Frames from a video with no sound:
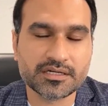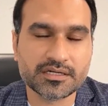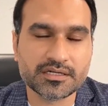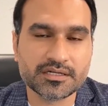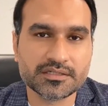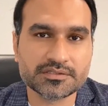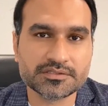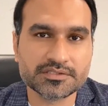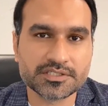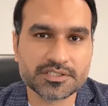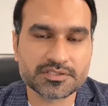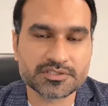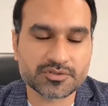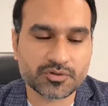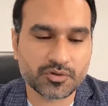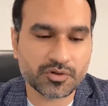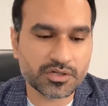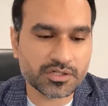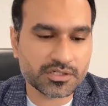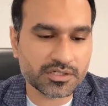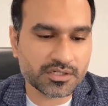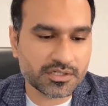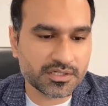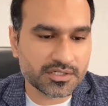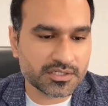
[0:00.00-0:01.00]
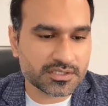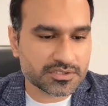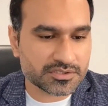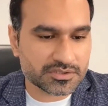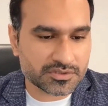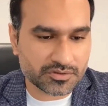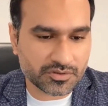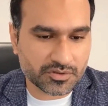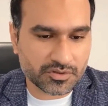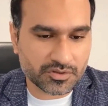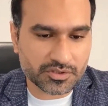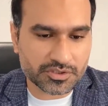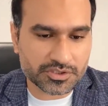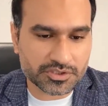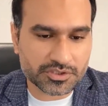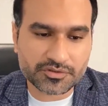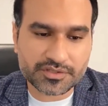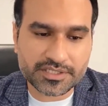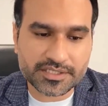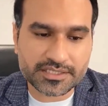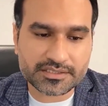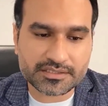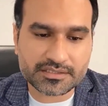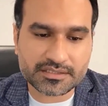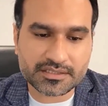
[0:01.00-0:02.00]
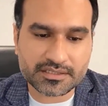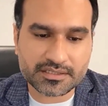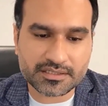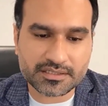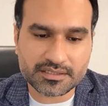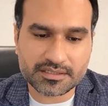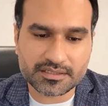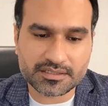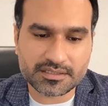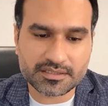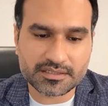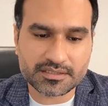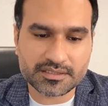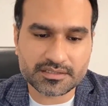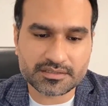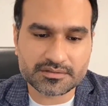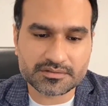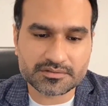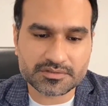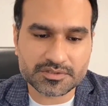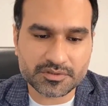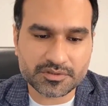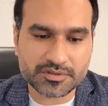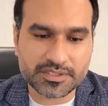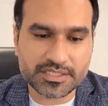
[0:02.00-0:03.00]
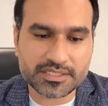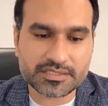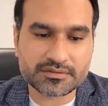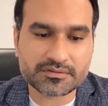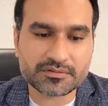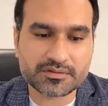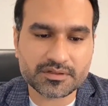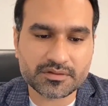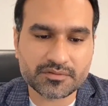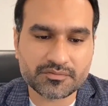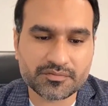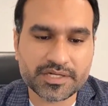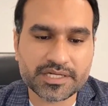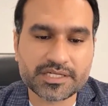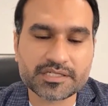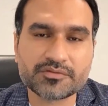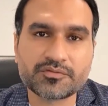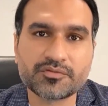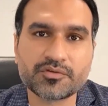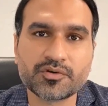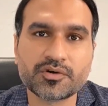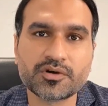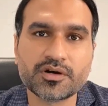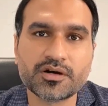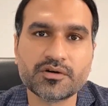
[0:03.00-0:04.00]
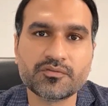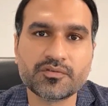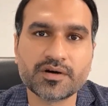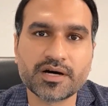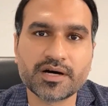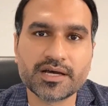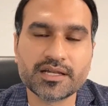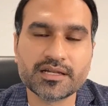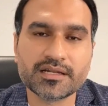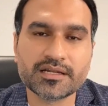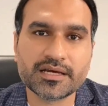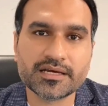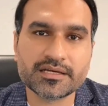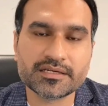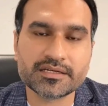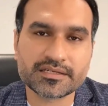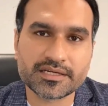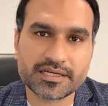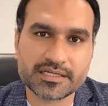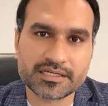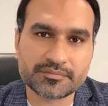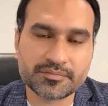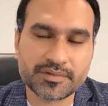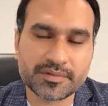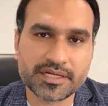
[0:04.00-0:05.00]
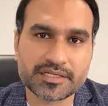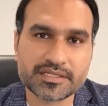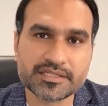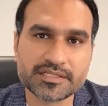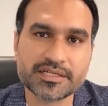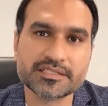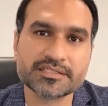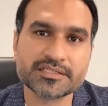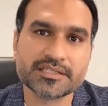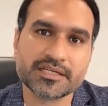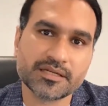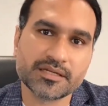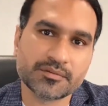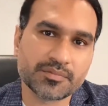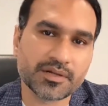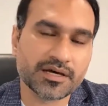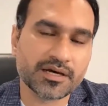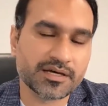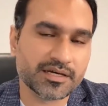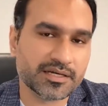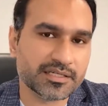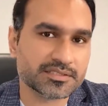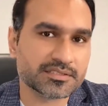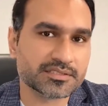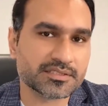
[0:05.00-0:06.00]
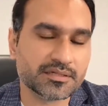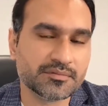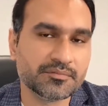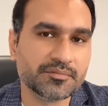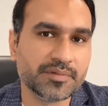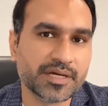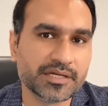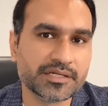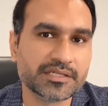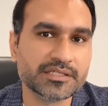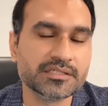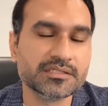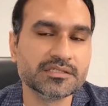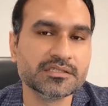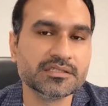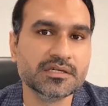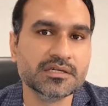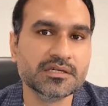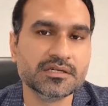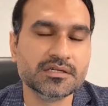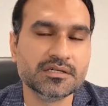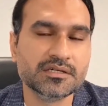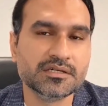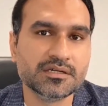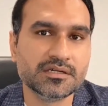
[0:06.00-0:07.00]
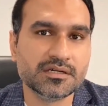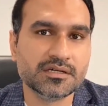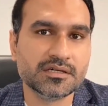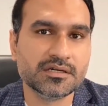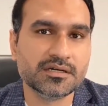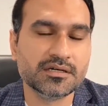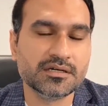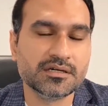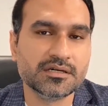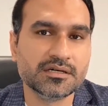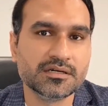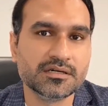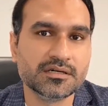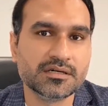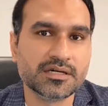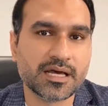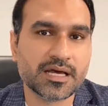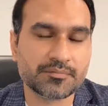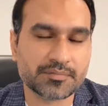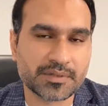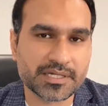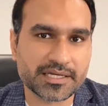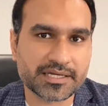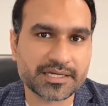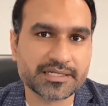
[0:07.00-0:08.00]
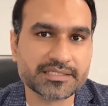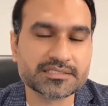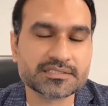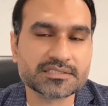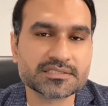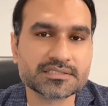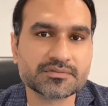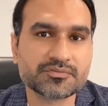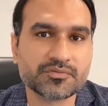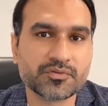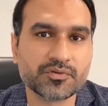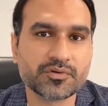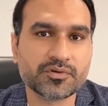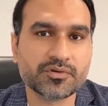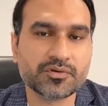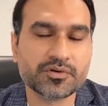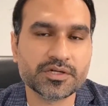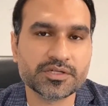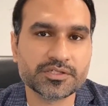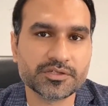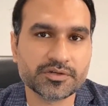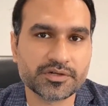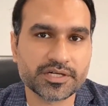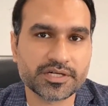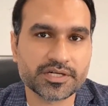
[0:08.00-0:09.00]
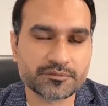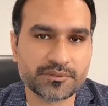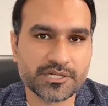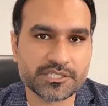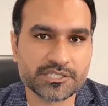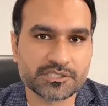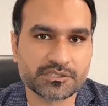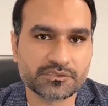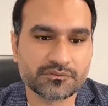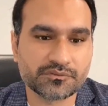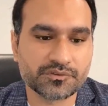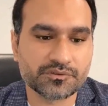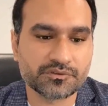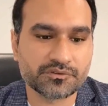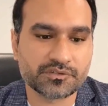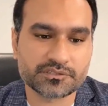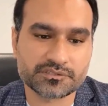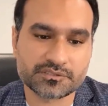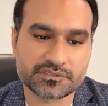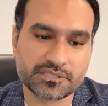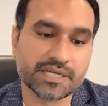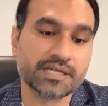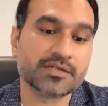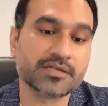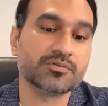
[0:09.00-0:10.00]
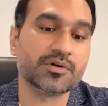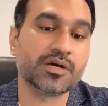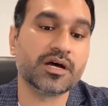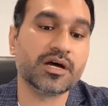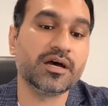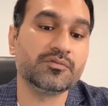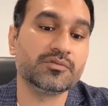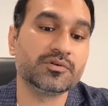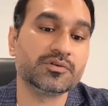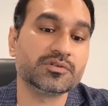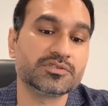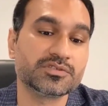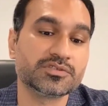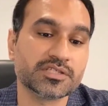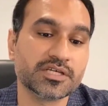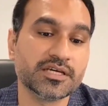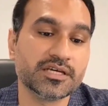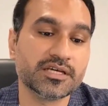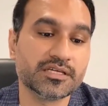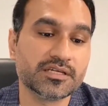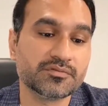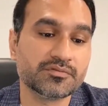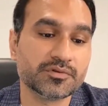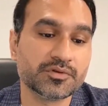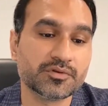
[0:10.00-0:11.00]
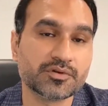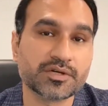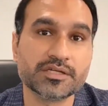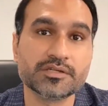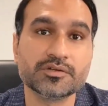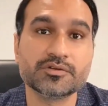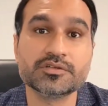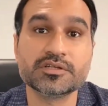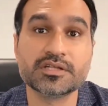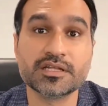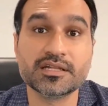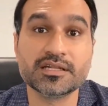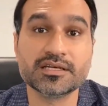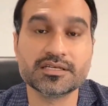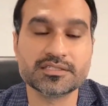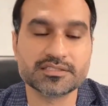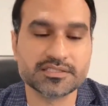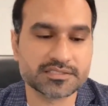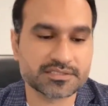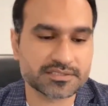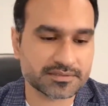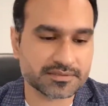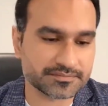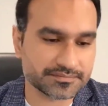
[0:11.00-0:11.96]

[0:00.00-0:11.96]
years old. So you can wait for a while and get married, and then apply as a married applicants for in your expression of interest. That I would say, if you cannot delay this.